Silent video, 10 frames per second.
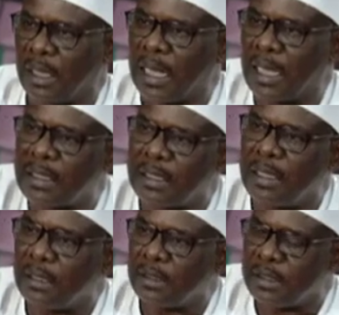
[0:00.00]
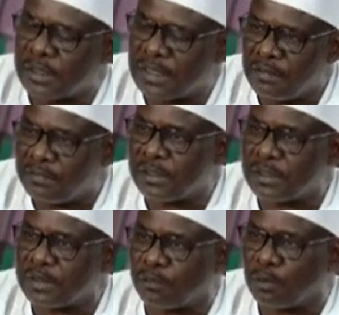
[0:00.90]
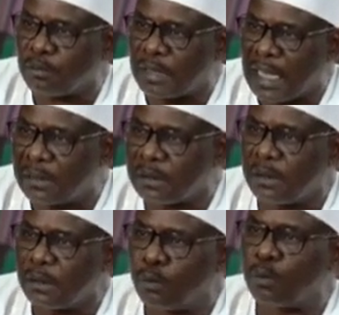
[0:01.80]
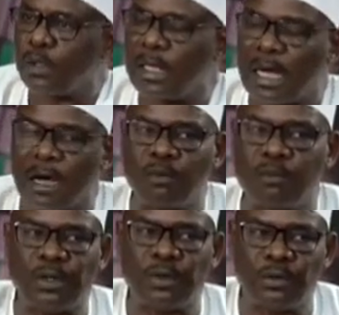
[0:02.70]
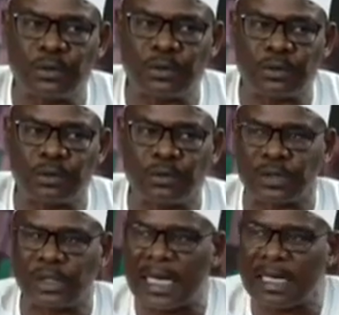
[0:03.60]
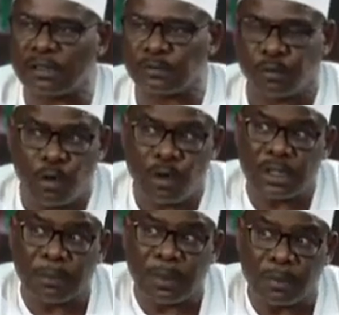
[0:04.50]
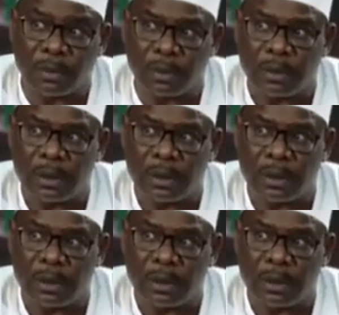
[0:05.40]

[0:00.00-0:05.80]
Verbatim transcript: And the savings from that will now be used, utilized for the people.